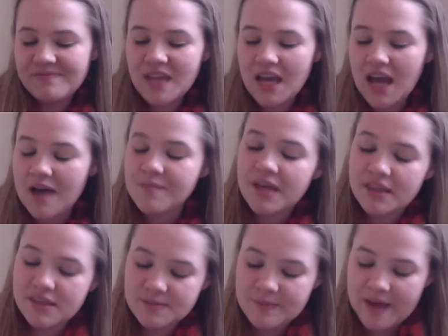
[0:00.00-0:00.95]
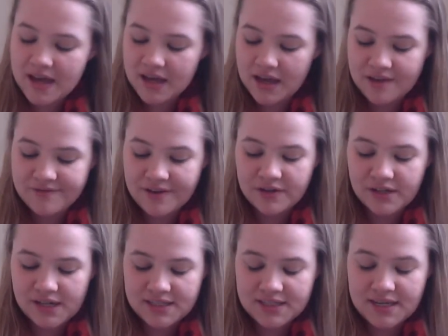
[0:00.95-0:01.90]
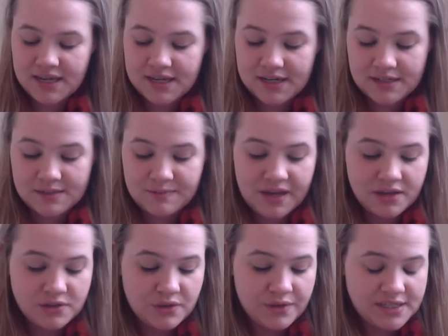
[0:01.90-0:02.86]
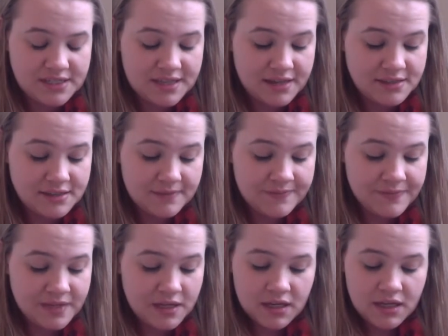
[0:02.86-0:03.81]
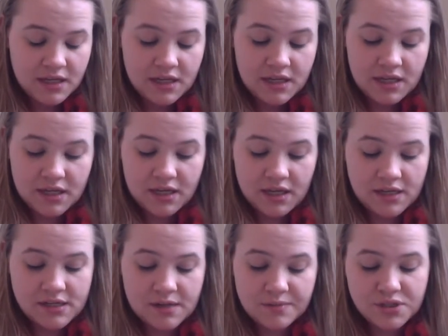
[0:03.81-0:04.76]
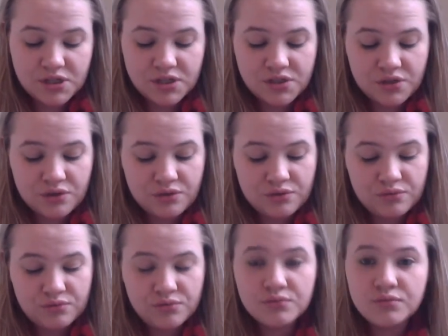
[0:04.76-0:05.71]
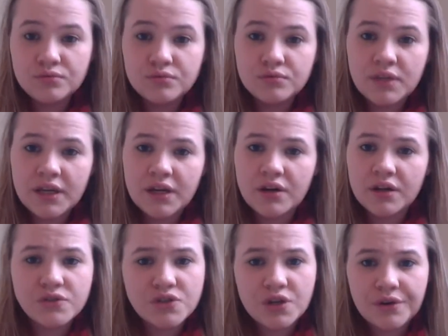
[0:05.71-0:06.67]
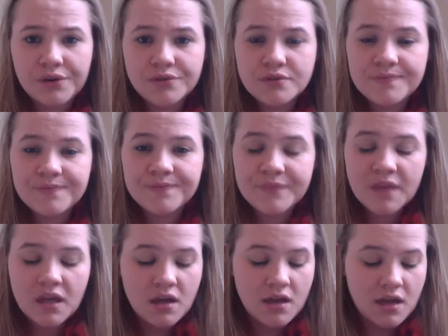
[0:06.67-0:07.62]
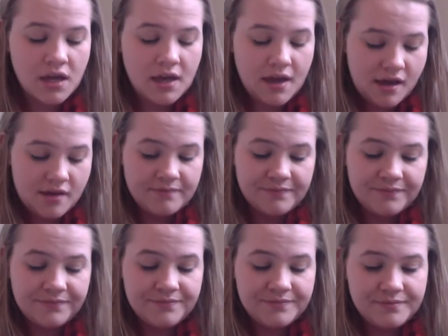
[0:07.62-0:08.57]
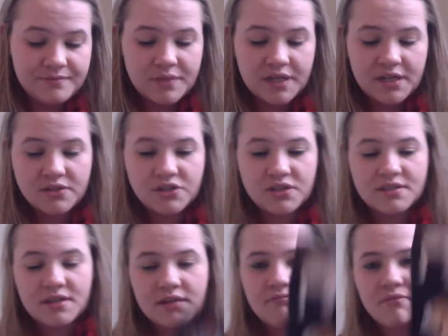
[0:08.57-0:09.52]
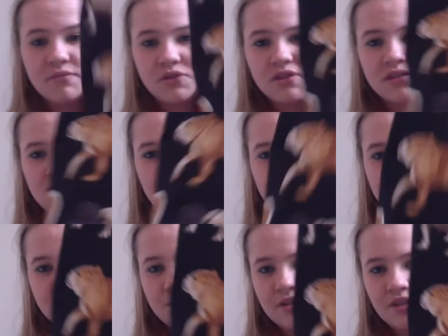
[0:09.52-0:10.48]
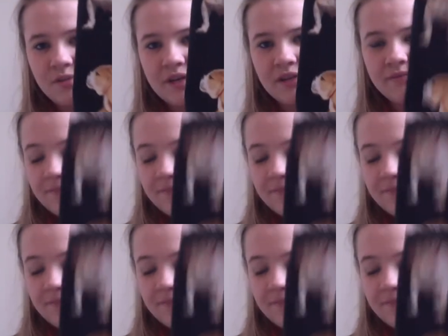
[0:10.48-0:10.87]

And this bag I found on Etsy, and it is by Zoe Designs. And I'll be sure to link her in the show notes. But it's just a sock size project bag.